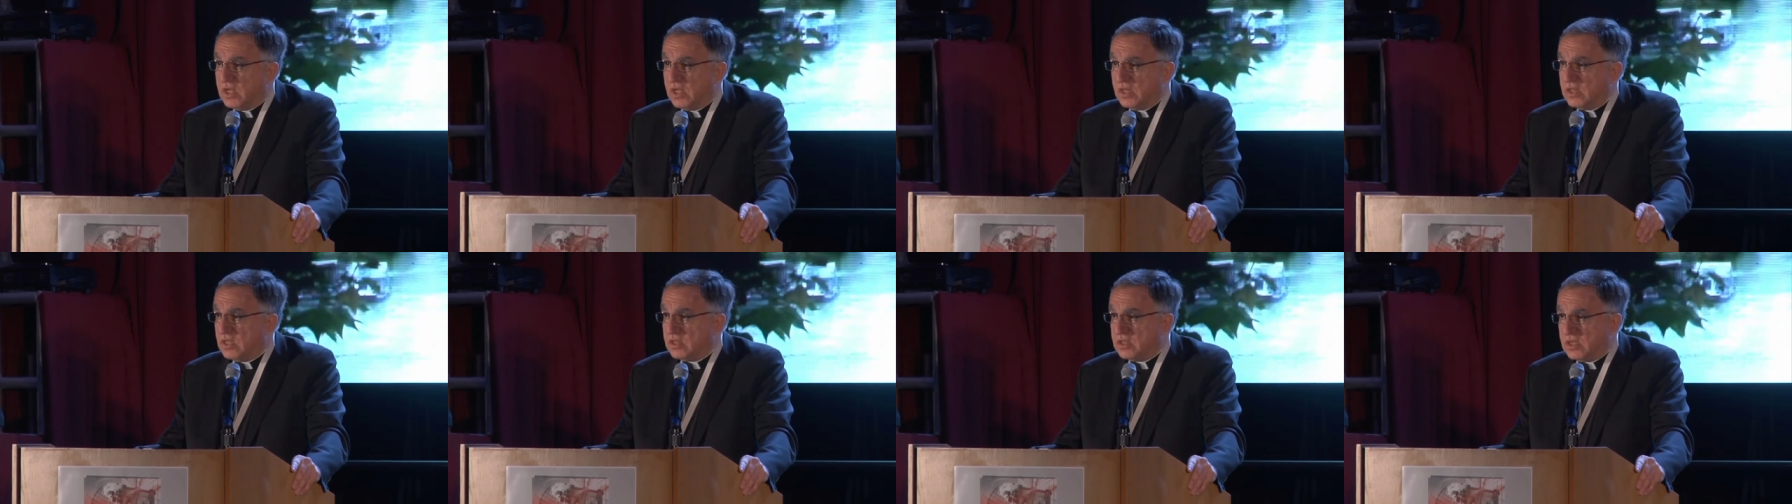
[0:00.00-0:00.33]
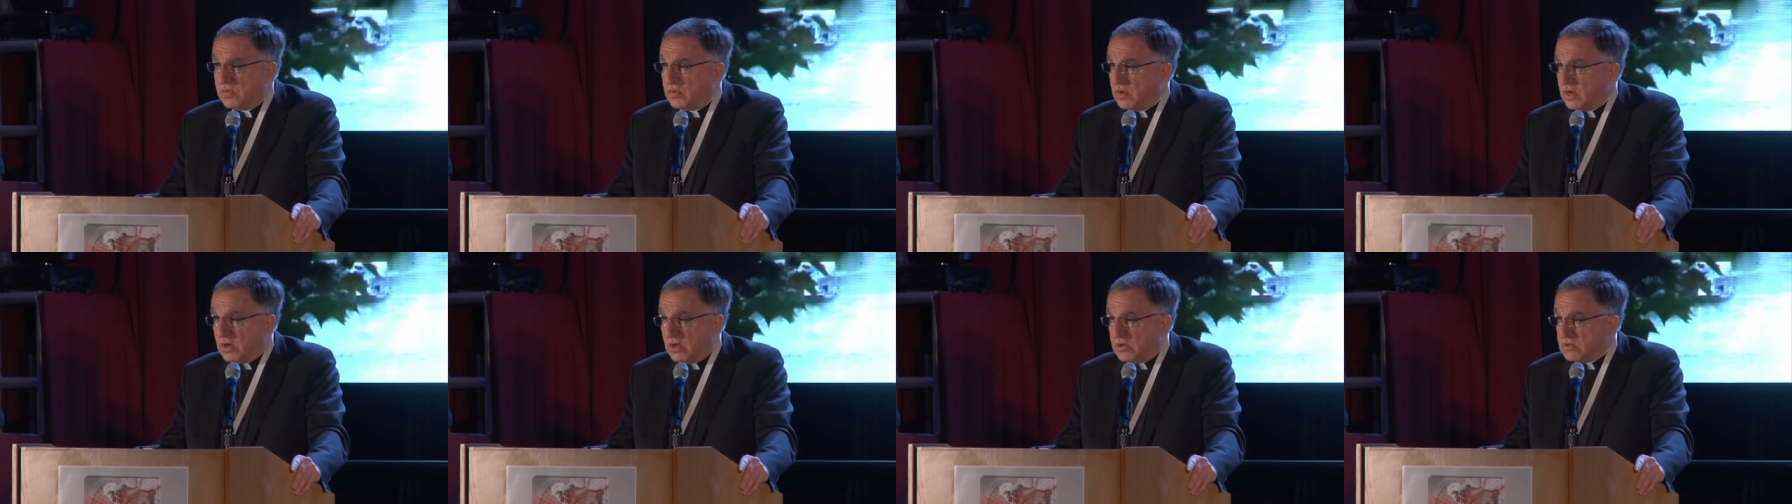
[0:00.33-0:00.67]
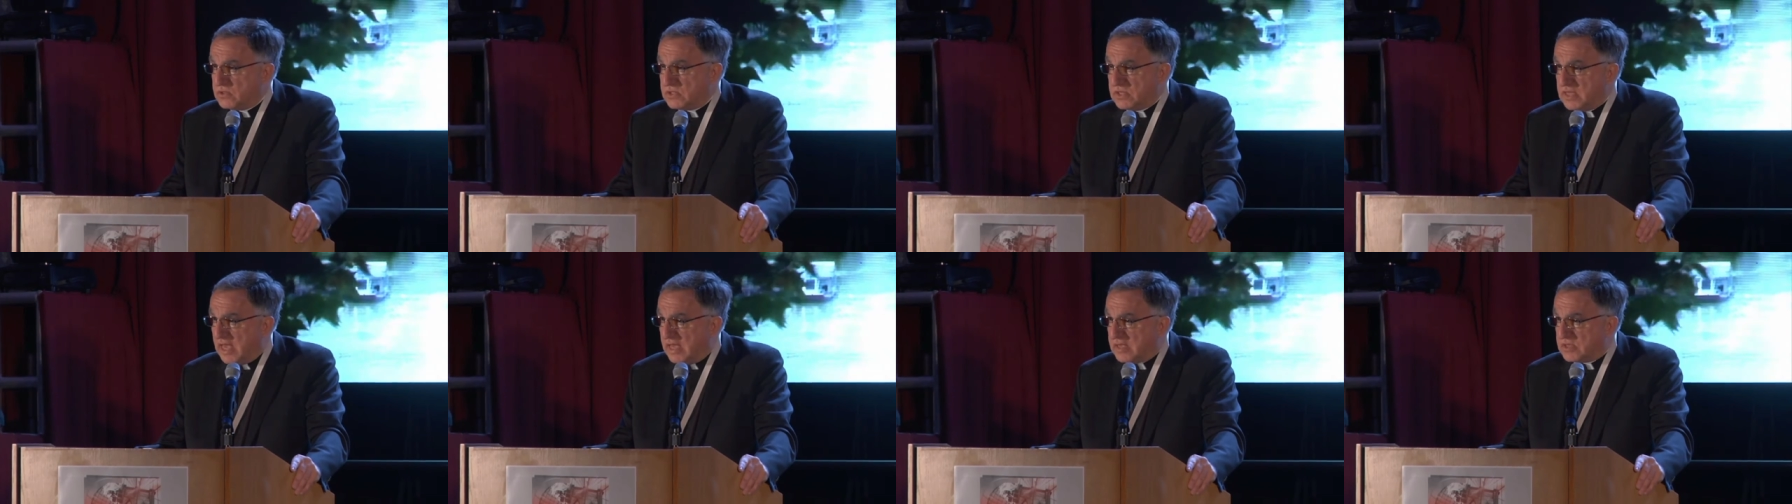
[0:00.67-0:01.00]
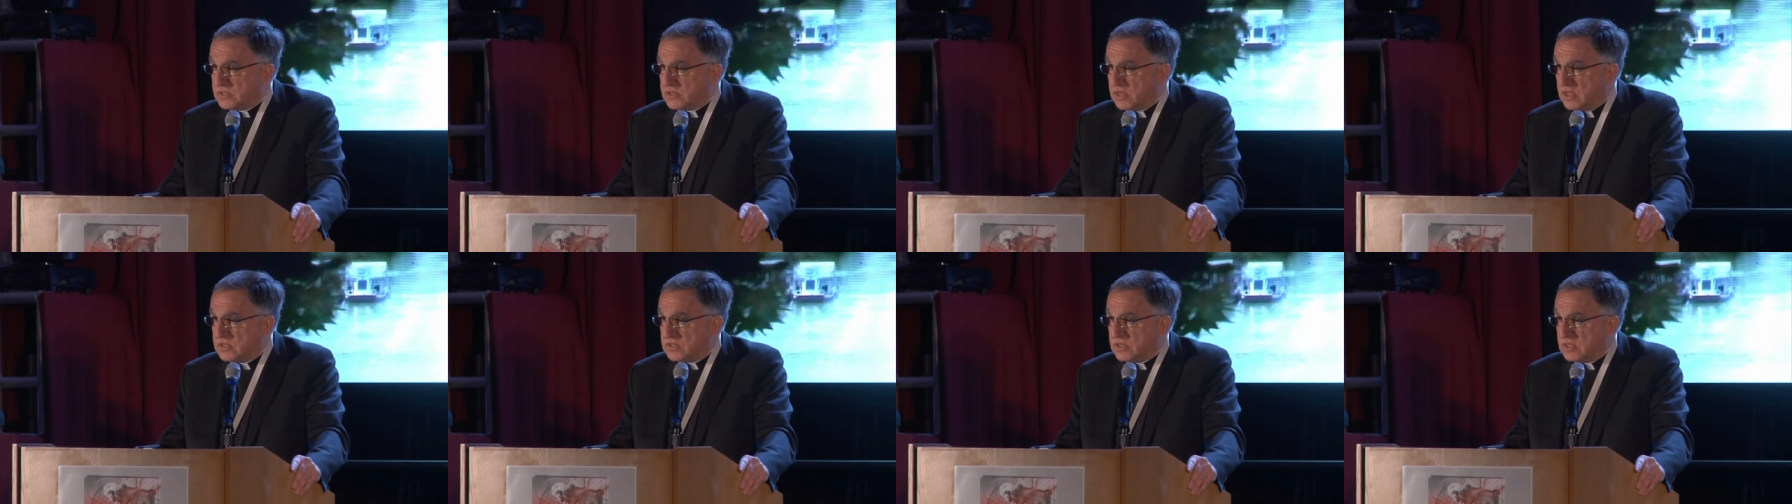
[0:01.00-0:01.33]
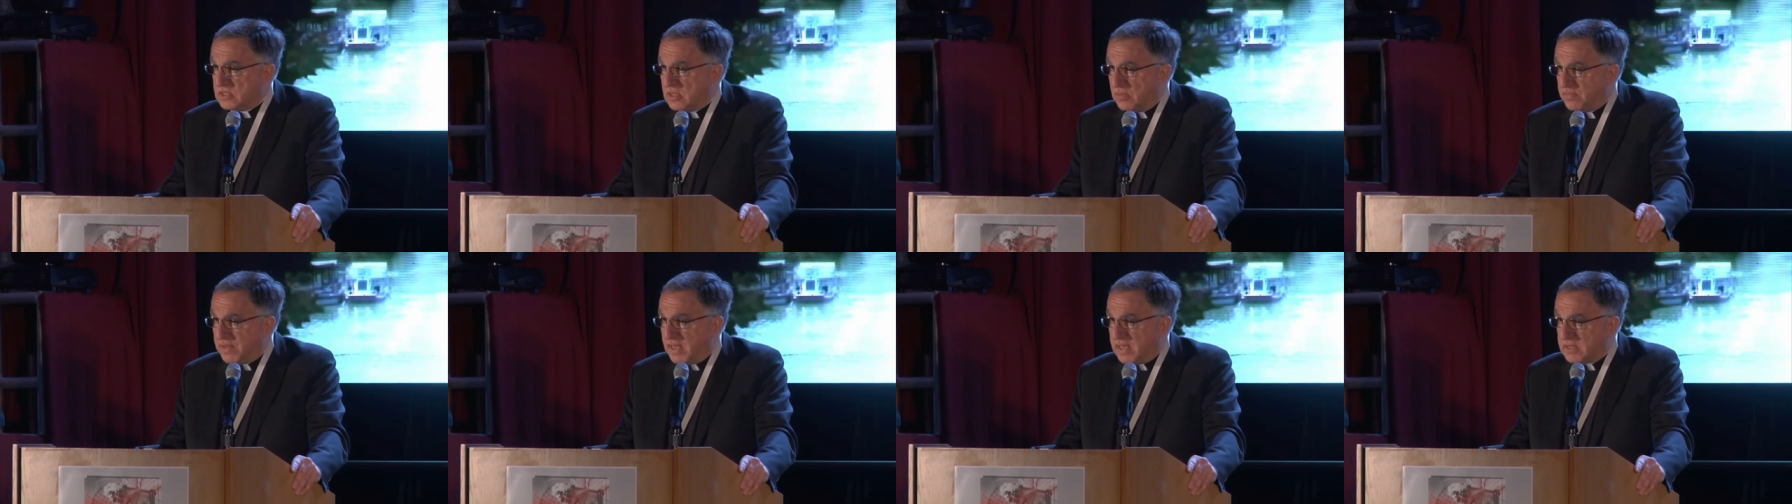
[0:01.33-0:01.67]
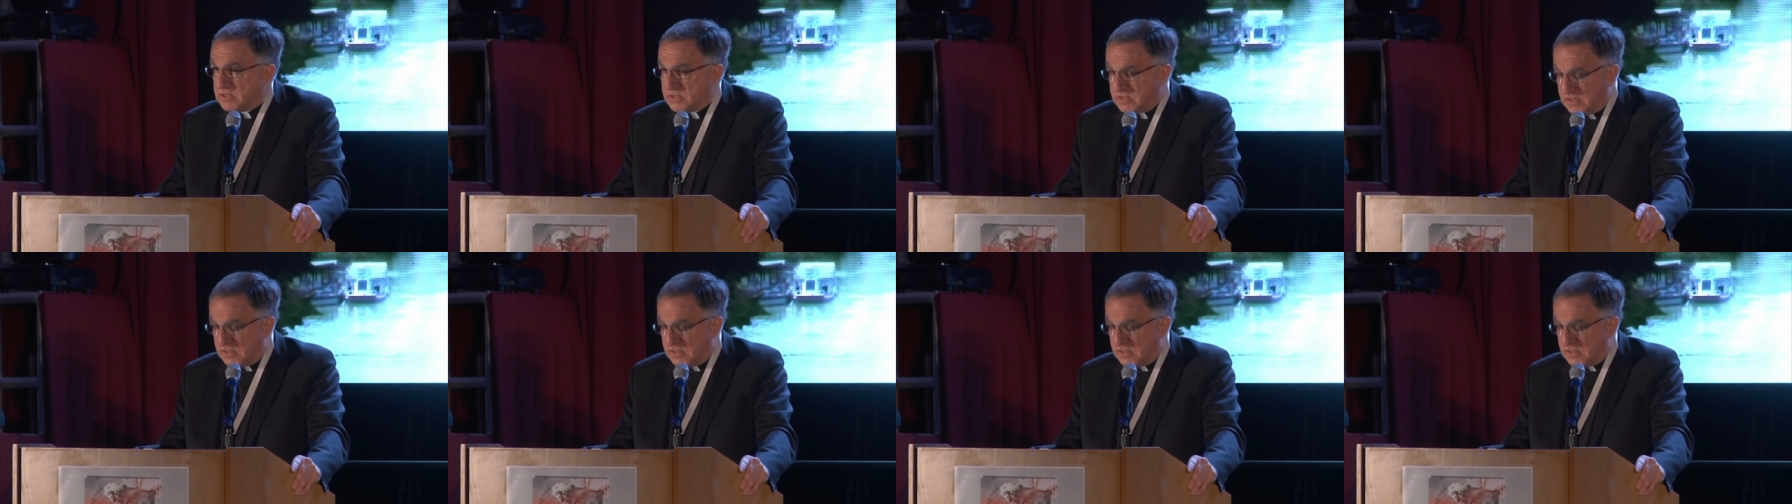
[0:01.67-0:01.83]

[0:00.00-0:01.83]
that there were no siestas at the past